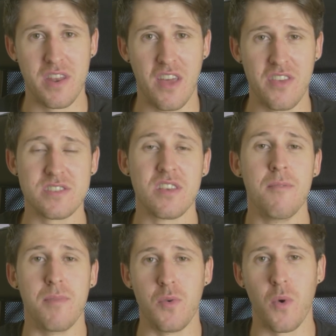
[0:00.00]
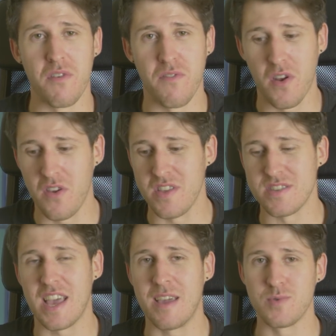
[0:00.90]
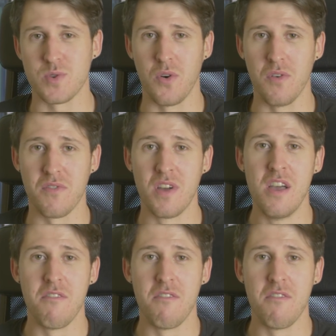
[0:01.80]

than others, but you want to follow the same sort of